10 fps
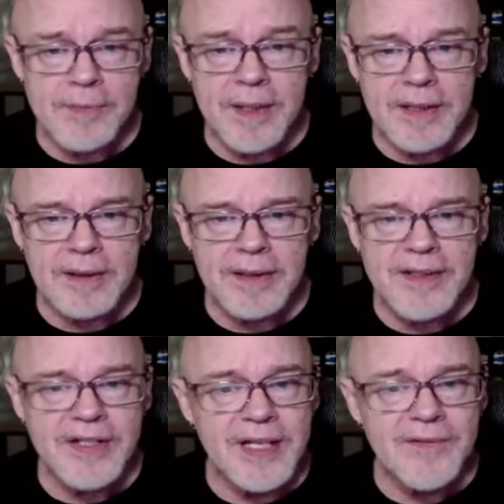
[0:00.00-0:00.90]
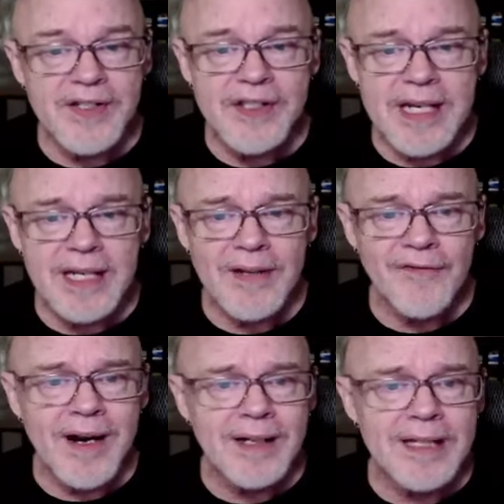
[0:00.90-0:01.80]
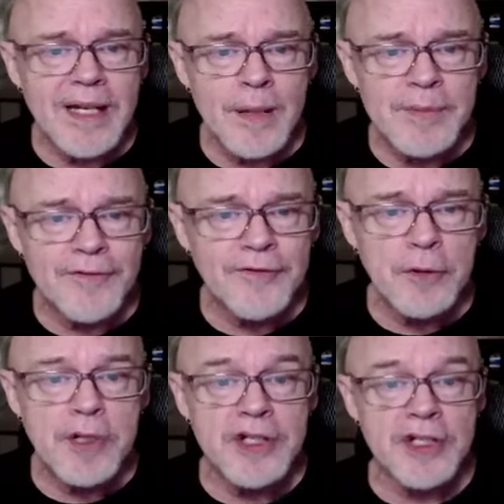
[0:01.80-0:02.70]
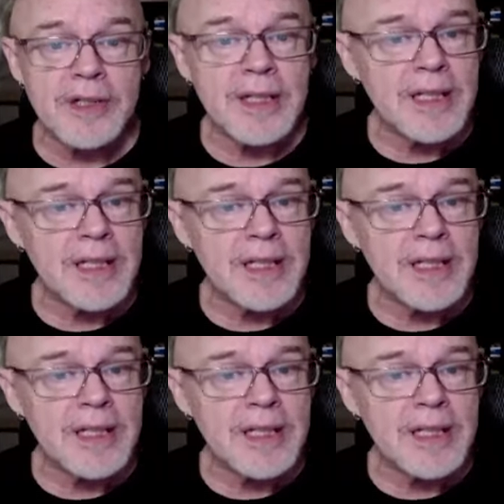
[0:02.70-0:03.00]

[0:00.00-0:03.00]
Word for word: but instead of seeing it finally come to fruition,